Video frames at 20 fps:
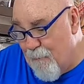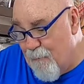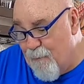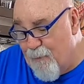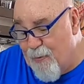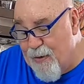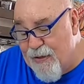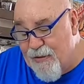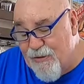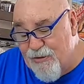
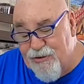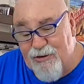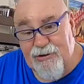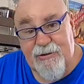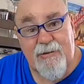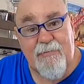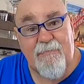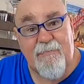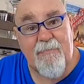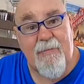peach
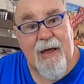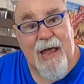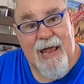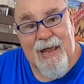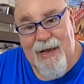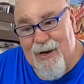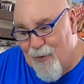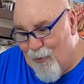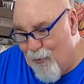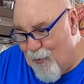and
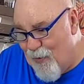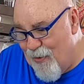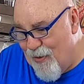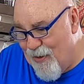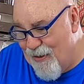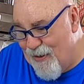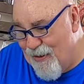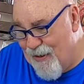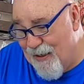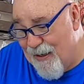mango,
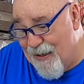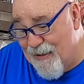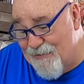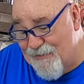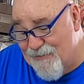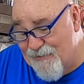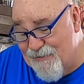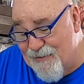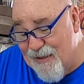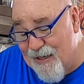a
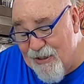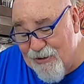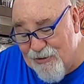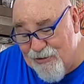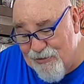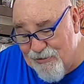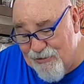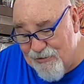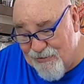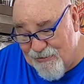
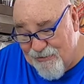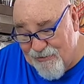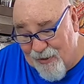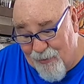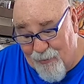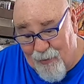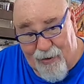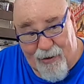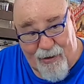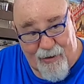session
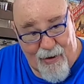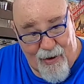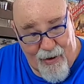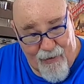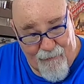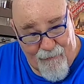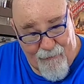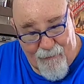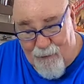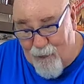sour
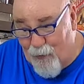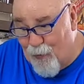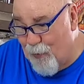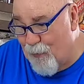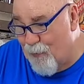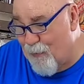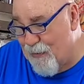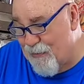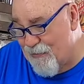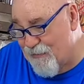at
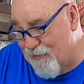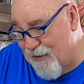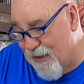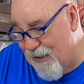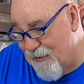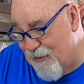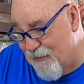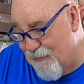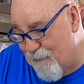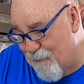
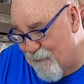4%.